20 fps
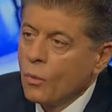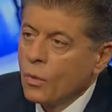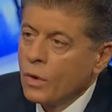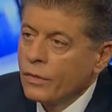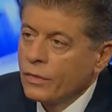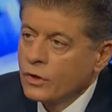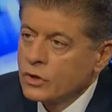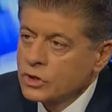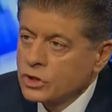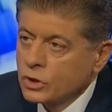
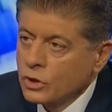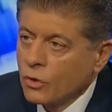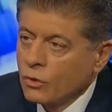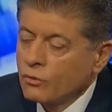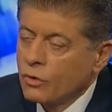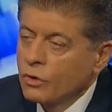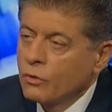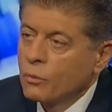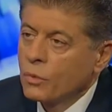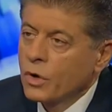when the
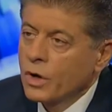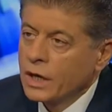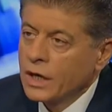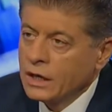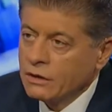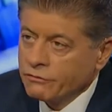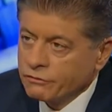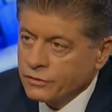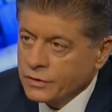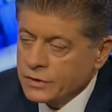children were
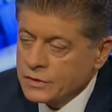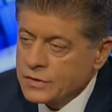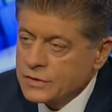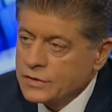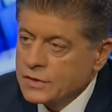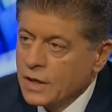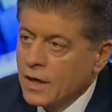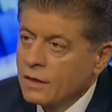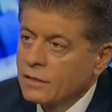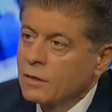
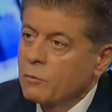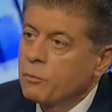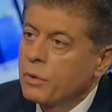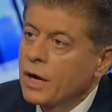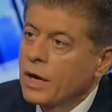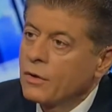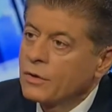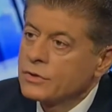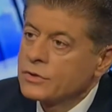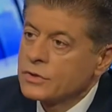infants. The
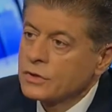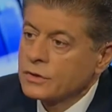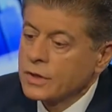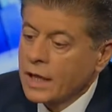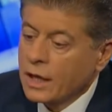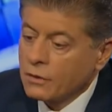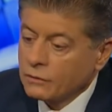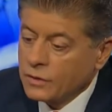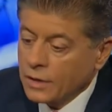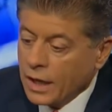parents are
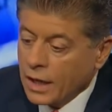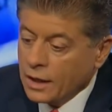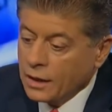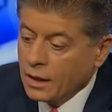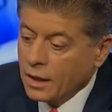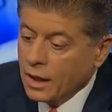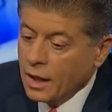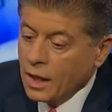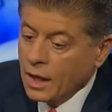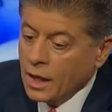now dead.
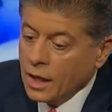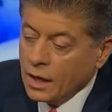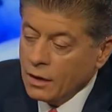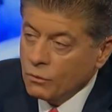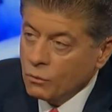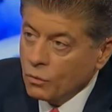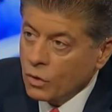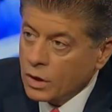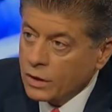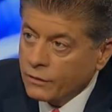
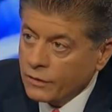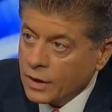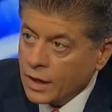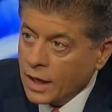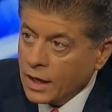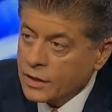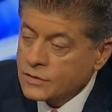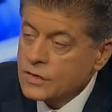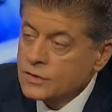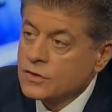In one of the
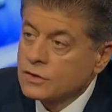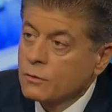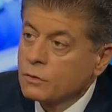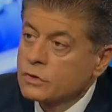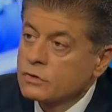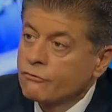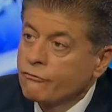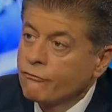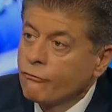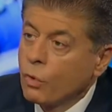cases, it
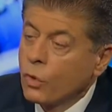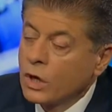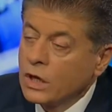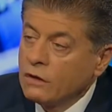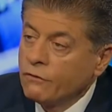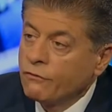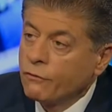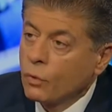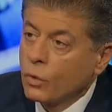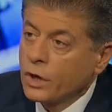was
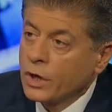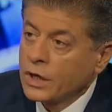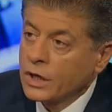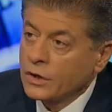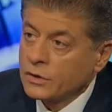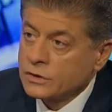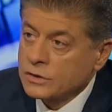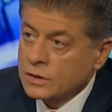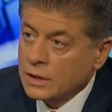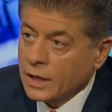44
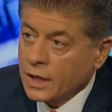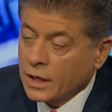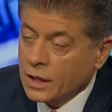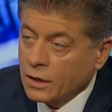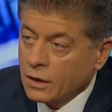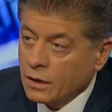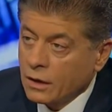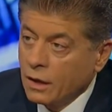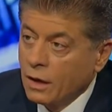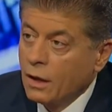years
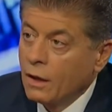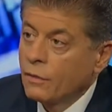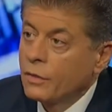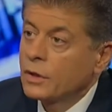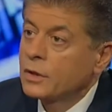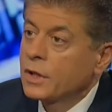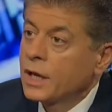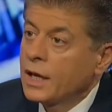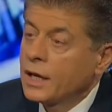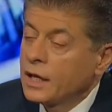later.
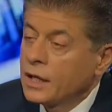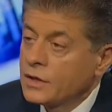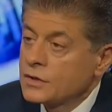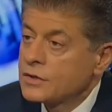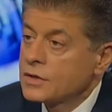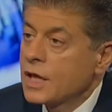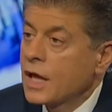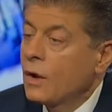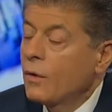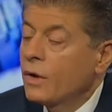The lady
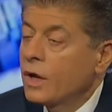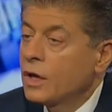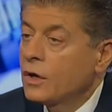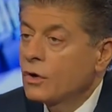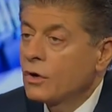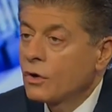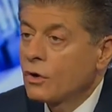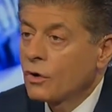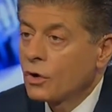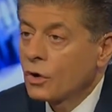is now
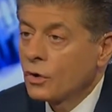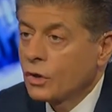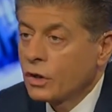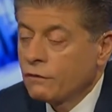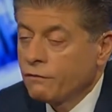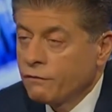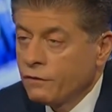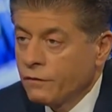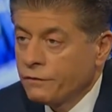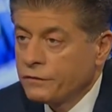in her
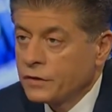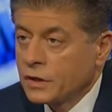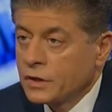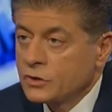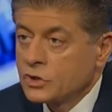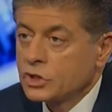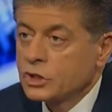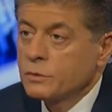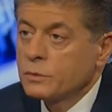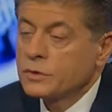early
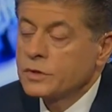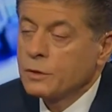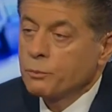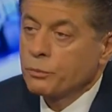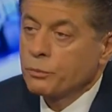50s. She was